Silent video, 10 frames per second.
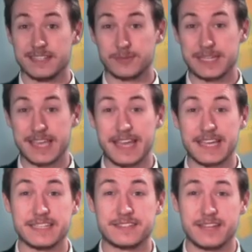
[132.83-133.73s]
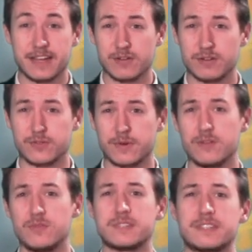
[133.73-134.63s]
This week, a terror
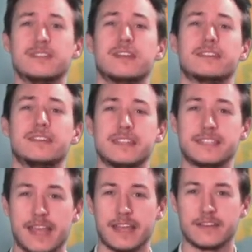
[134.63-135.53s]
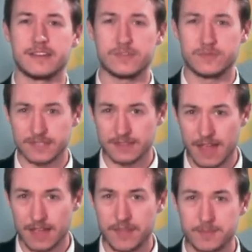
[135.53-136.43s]
drill was conducted in Kenya using
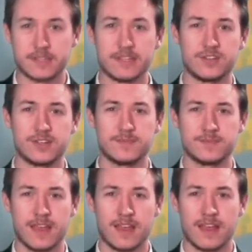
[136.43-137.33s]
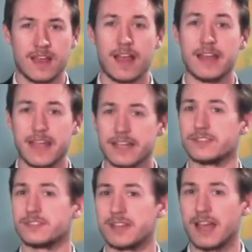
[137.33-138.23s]
live ammunition, an
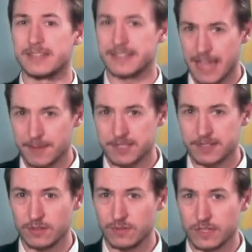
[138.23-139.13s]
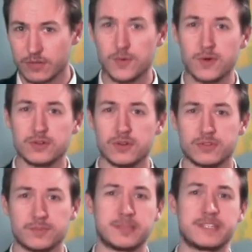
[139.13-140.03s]
exercise absolutely crucial
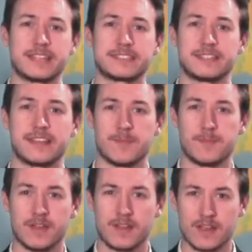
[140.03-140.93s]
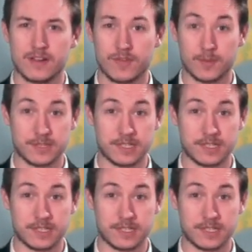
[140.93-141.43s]
to protecting them from